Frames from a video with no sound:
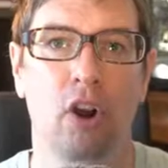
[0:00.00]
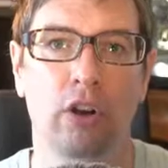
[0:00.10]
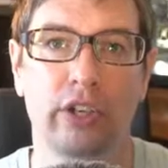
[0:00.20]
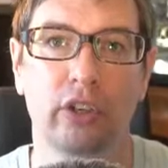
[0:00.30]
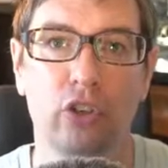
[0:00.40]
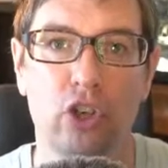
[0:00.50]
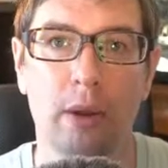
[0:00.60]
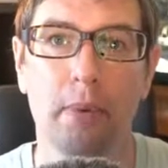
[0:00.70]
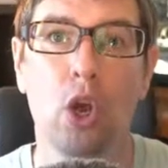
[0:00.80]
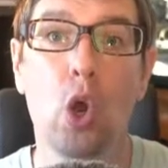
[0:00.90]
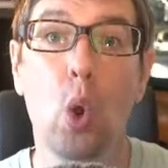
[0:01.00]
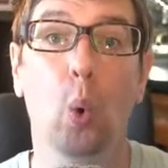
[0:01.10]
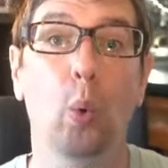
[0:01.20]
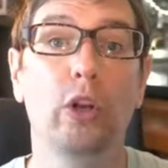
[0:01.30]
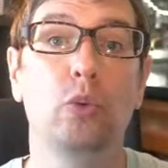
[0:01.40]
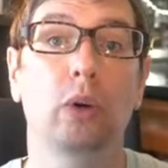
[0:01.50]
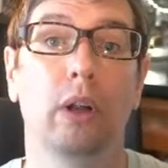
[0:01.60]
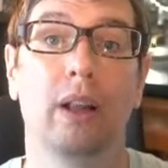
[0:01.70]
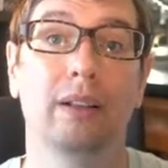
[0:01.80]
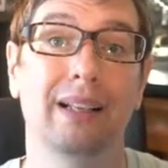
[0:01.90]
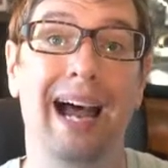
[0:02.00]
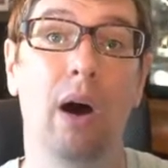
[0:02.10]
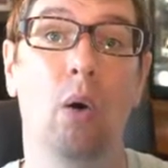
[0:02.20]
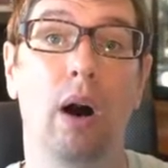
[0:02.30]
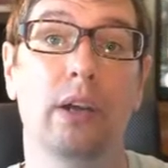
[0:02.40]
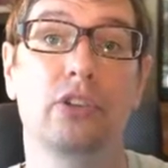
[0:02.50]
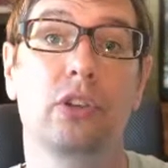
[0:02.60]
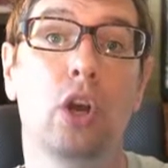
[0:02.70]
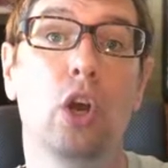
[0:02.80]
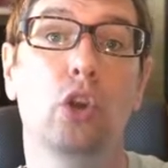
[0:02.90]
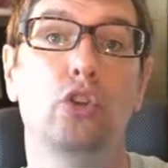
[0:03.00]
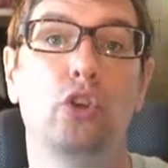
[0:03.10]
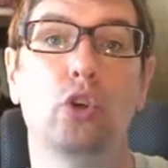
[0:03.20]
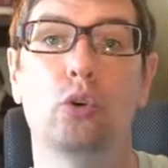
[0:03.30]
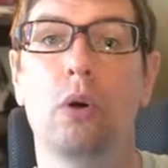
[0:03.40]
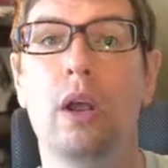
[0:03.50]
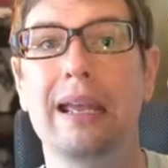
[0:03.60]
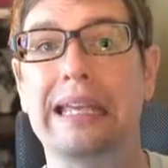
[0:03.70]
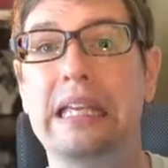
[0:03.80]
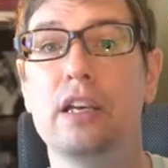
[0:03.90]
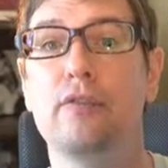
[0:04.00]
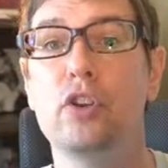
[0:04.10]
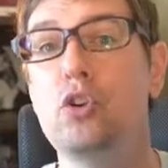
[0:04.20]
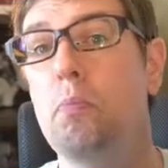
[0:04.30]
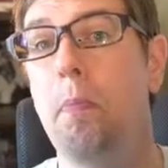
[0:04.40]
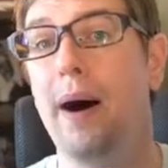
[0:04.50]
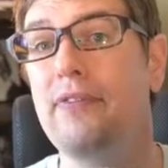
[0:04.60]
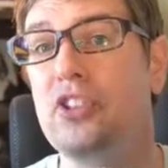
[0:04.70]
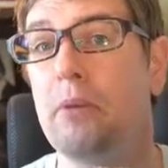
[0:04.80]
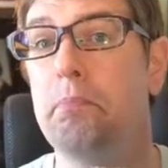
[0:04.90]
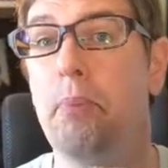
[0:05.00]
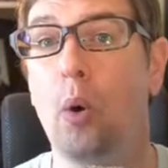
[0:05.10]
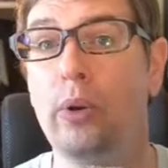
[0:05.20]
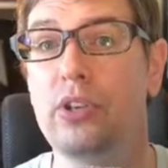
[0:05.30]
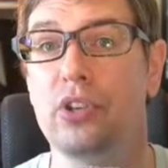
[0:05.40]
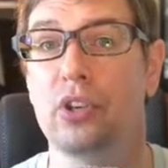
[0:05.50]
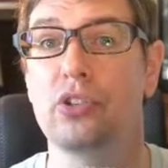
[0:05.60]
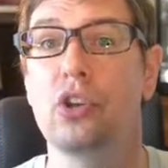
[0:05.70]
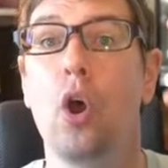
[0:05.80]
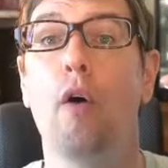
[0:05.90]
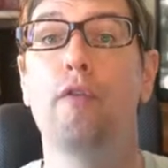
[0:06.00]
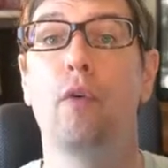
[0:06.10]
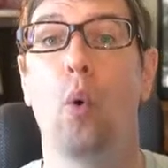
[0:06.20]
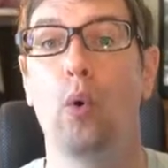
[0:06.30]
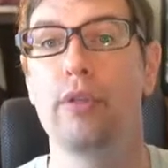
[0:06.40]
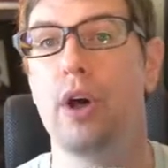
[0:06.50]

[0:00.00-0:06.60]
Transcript: guild ship, which will allow us to give you buffs and bonuses for